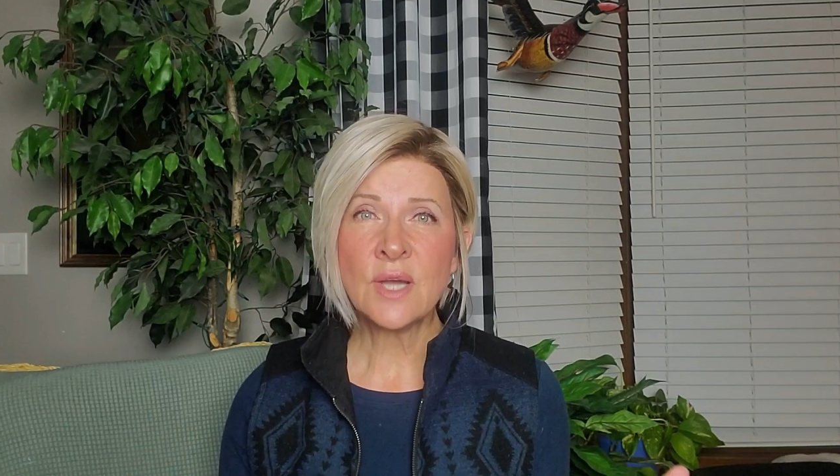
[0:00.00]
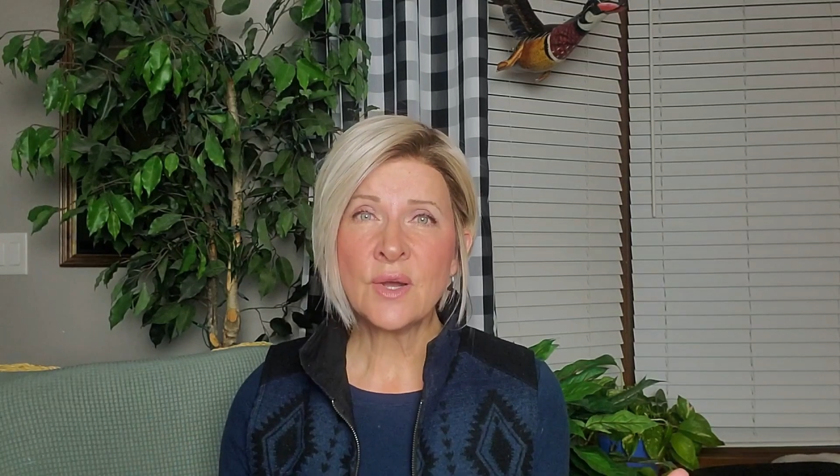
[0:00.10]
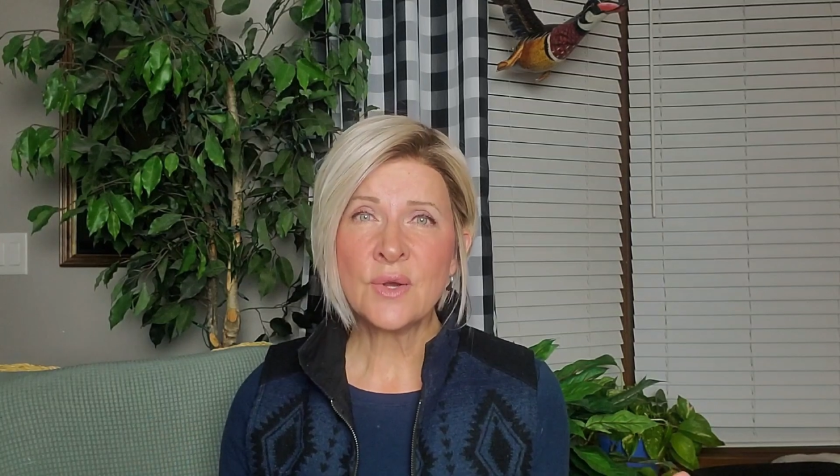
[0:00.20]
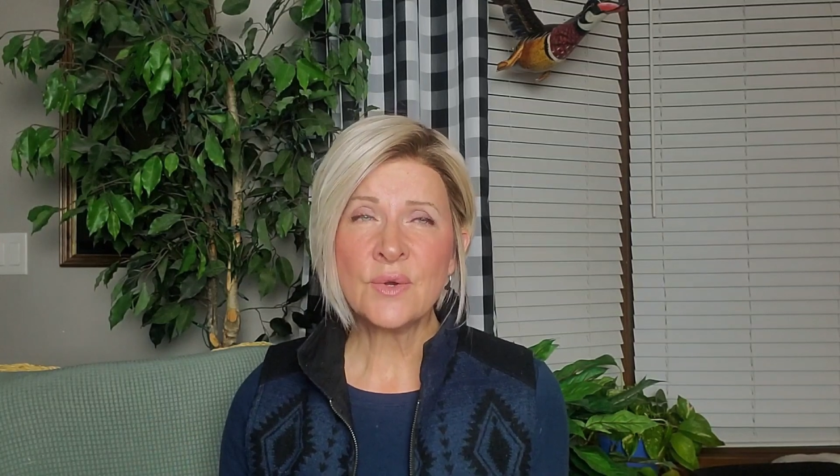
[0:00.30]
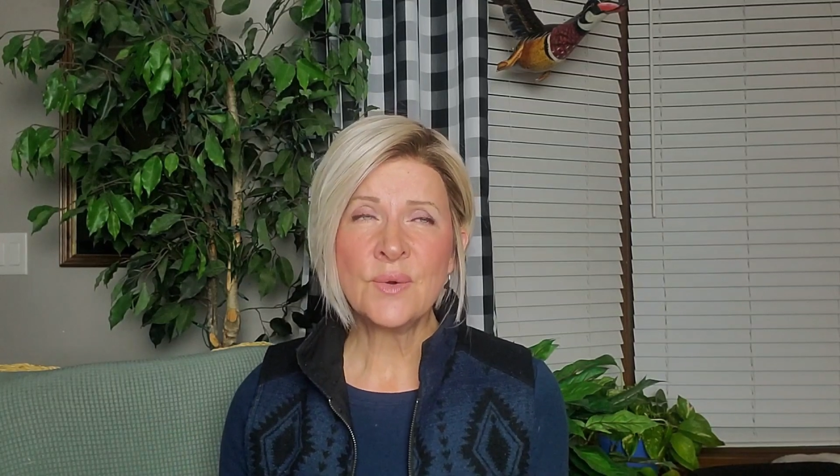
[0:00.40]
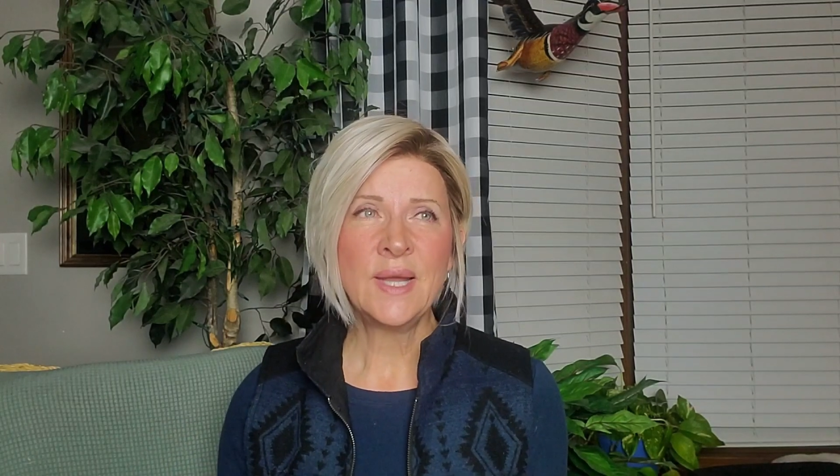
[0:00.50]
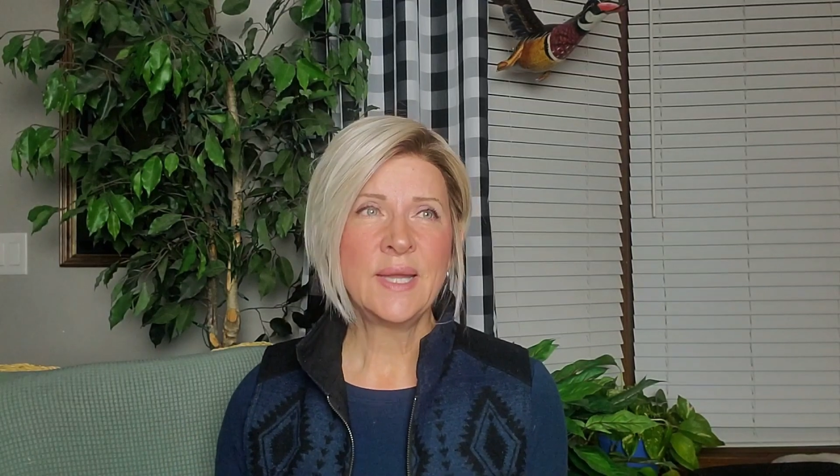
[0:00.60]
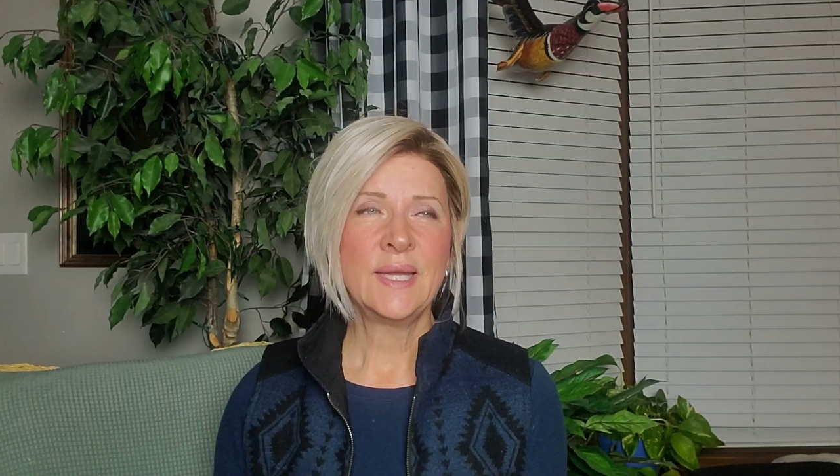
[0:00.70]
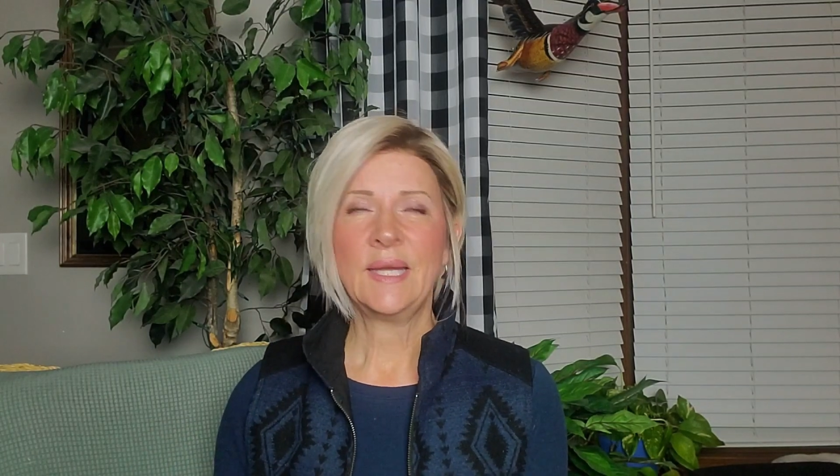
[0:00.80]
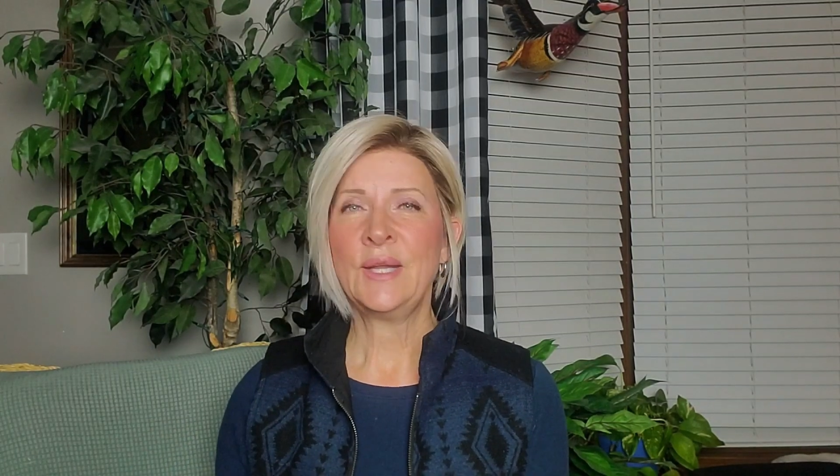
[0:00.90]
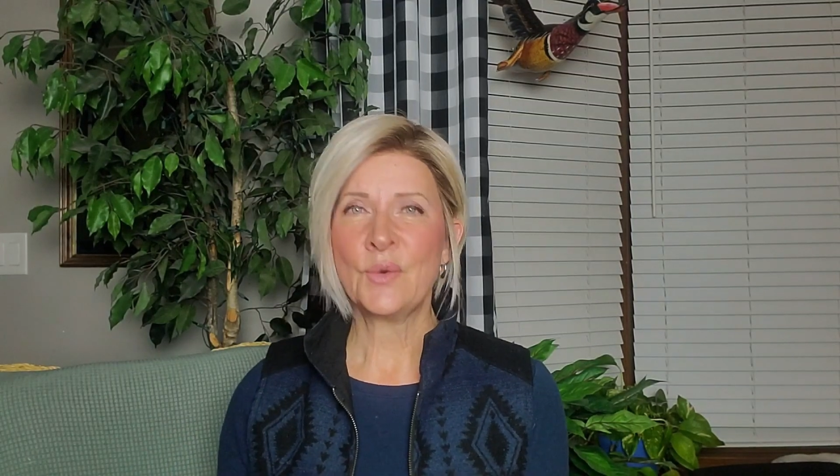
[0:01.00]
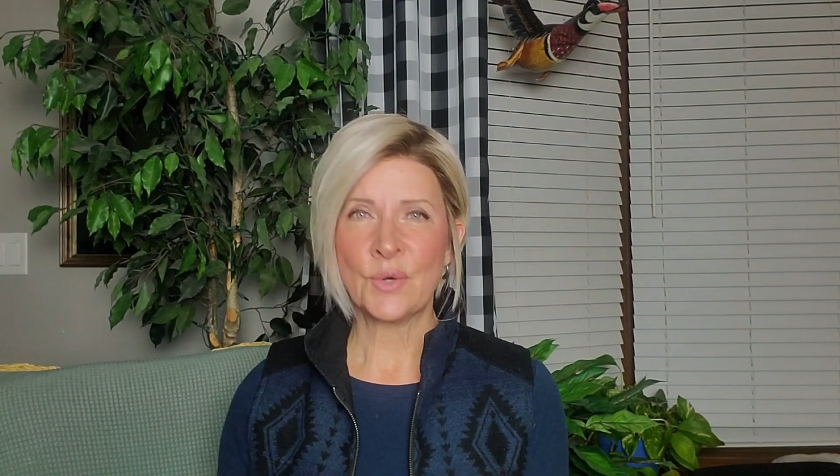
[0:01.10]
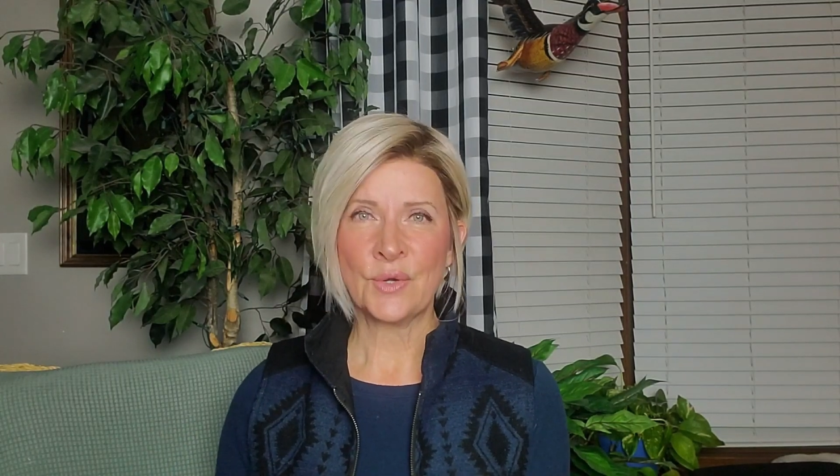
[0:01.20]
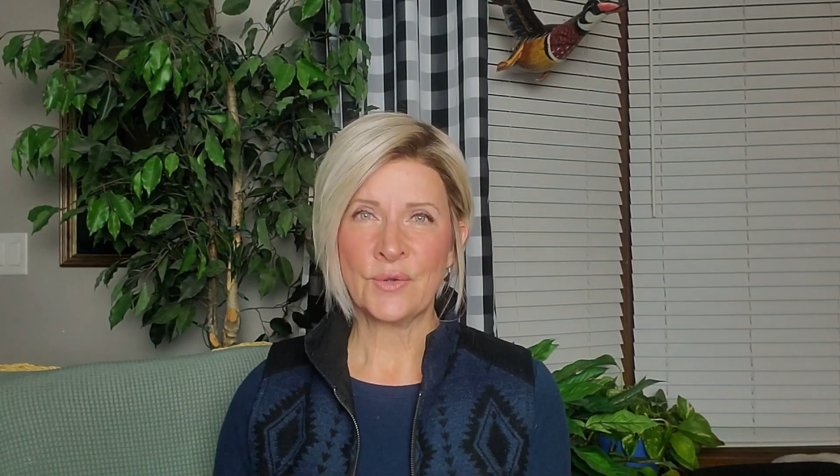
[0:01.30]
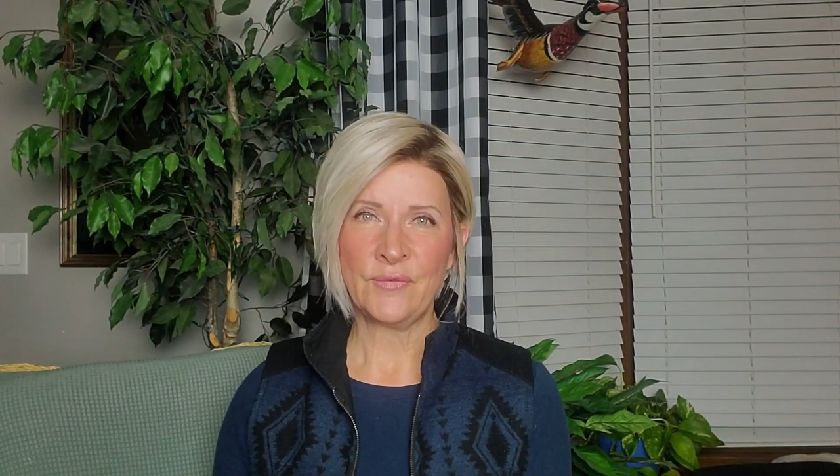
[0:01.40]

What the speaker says: so in order